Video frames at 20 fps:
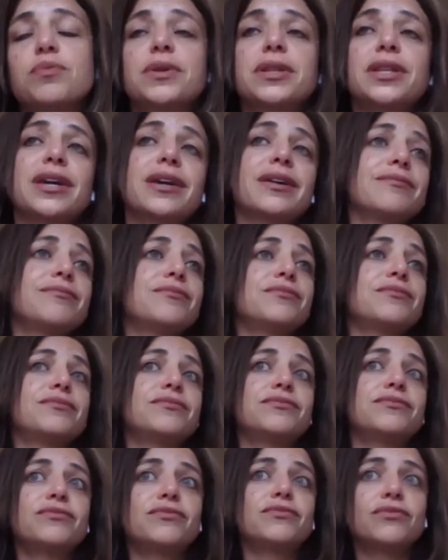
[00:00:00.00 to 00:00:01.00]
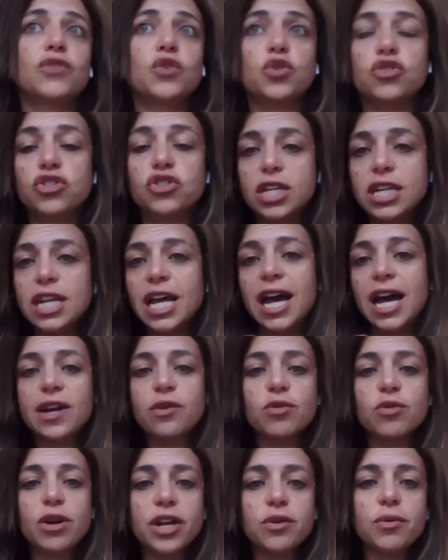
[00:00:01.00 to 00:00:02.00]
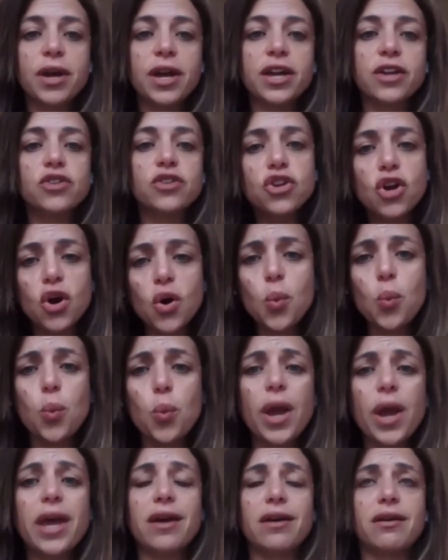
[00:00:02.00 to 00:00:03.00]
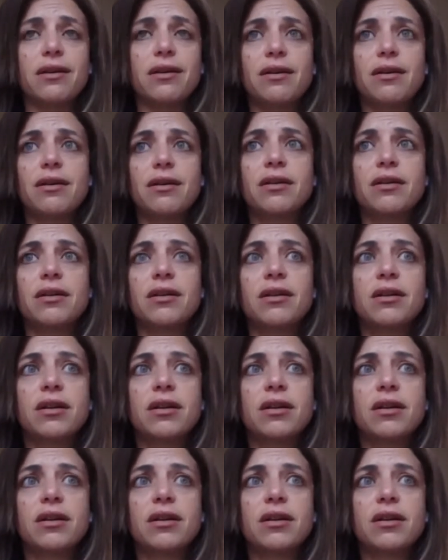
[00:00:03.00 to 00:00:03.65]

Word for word: of us would have been like, deny right away. No way.